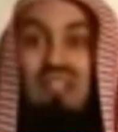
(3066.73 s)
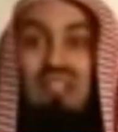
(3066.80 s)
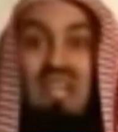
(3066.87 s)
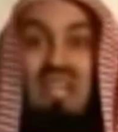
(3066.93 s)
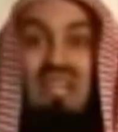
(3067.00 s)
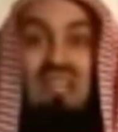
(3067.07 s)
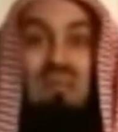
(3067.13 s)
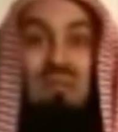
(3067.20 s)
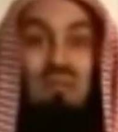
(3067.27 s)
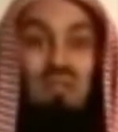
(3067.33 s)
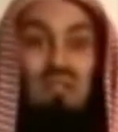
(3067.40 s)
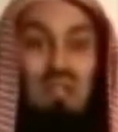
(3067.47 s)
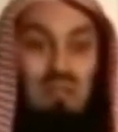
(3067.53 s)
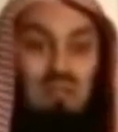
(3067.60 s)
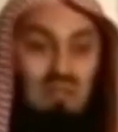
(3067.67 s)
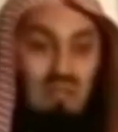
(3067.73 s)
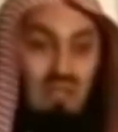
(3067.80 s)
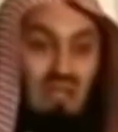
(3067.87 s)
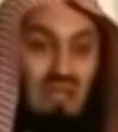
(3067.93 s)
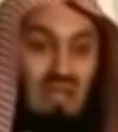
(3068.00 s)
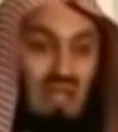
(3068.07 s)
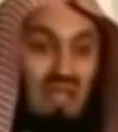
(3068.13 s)
to attack the
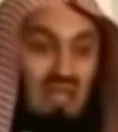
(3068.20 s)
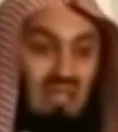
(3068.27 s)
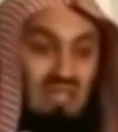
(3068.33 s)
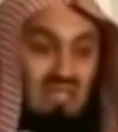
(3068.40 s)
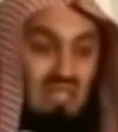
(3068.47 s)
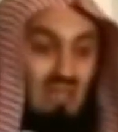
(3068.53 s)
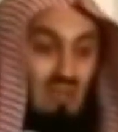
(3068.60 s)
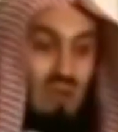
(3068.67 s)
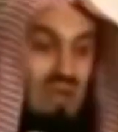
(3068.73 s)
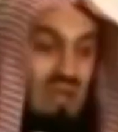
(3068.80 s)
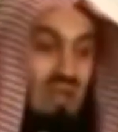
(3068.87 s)
Muslims. And this is